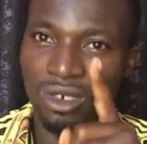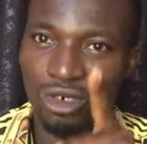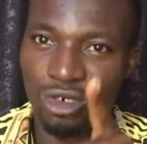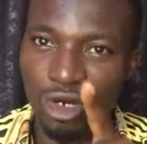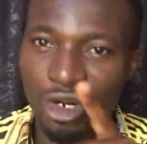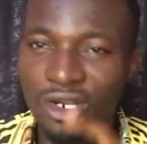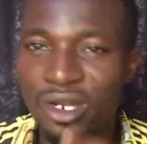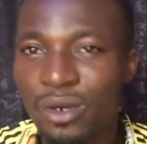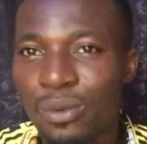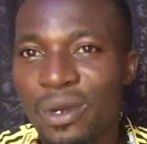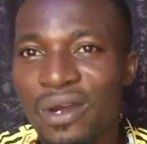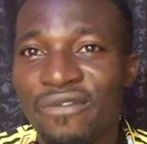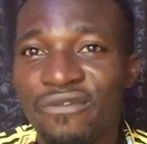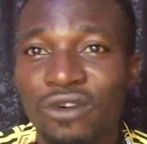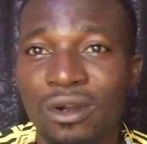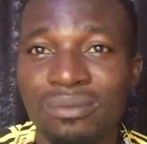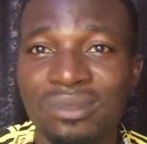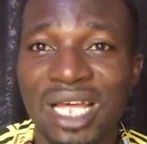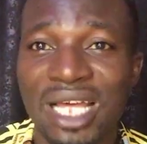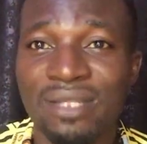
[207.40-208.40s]
Run away
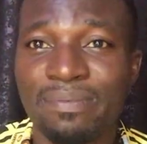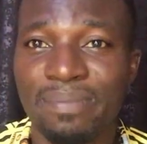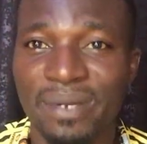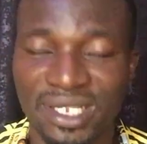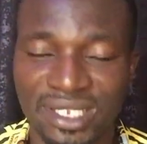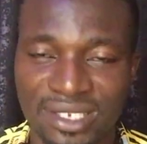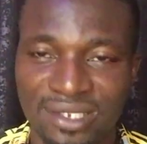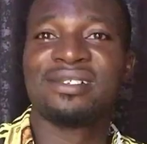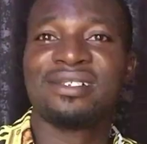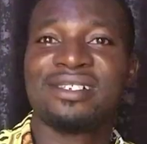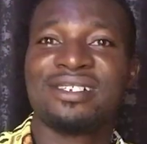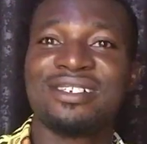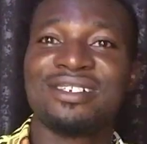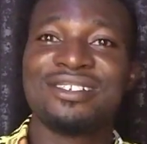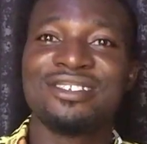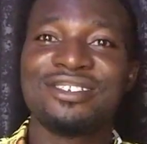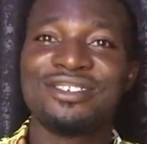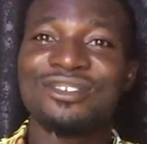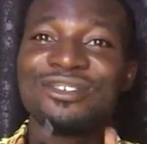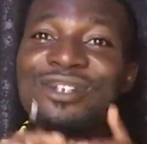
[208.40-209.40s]
from that person.
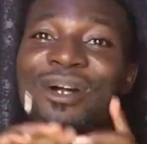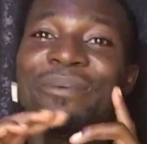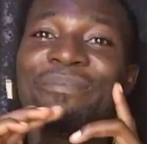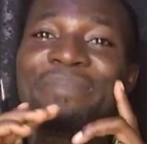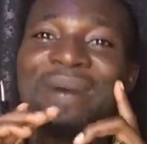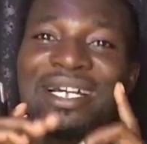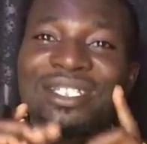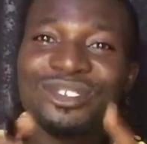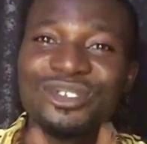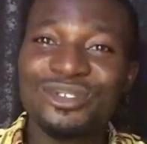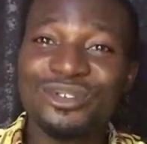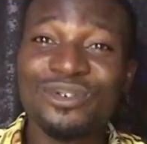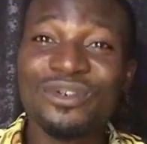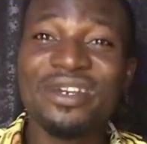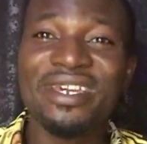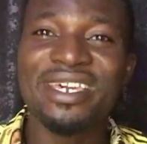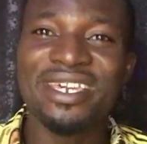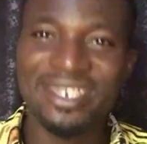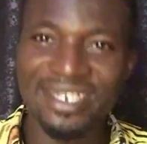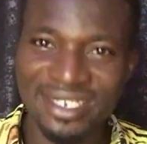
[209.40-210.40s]
Number two
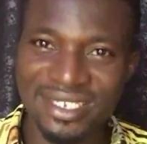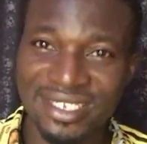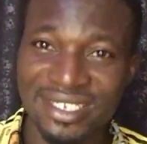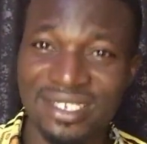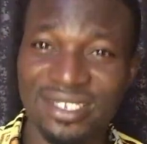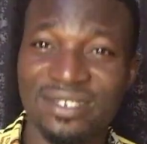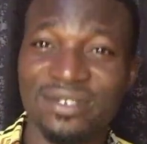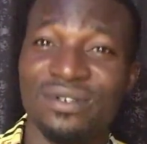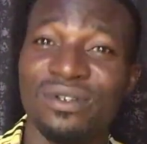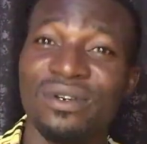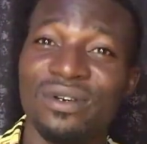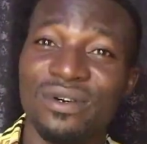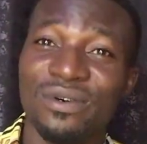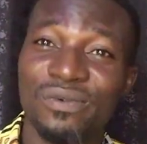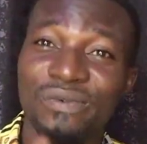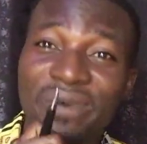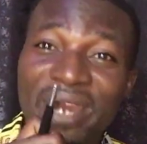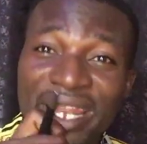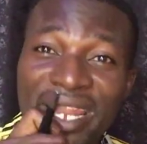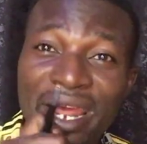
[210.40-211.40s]
is
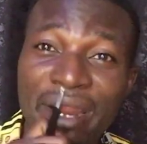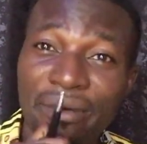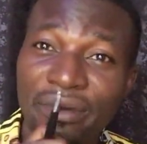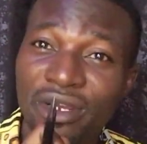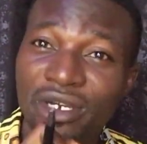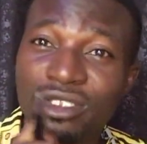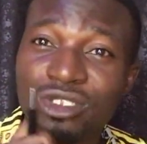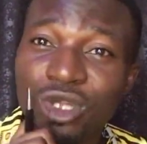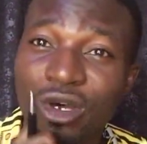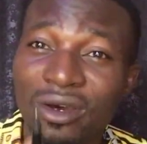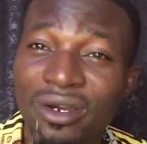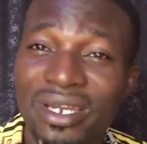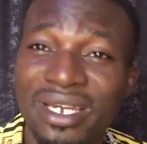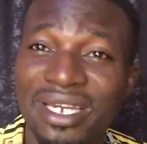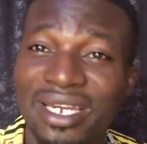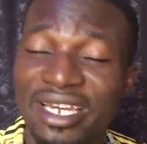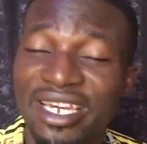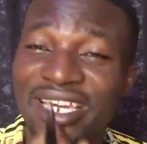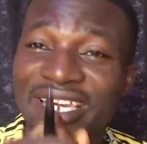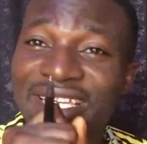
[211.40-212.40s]
when a realtor
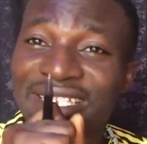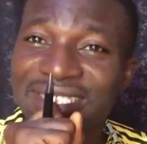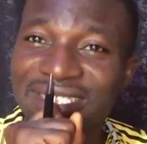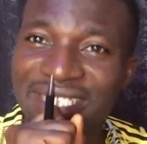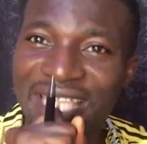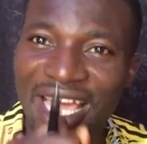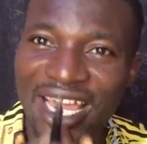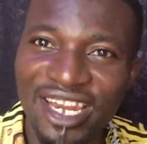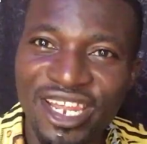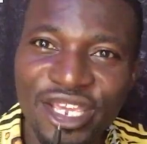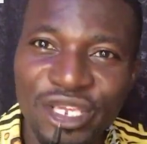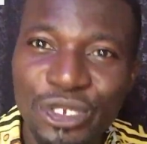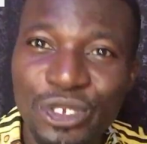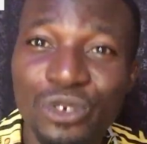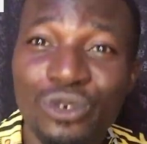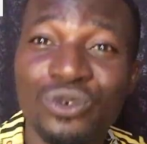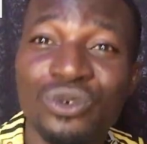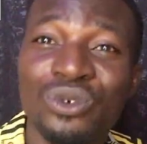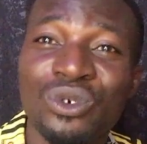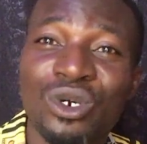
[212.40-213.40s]
is telling
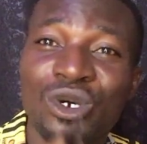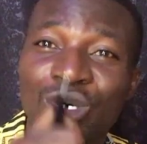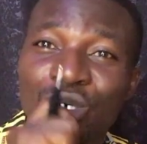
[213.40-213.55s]
you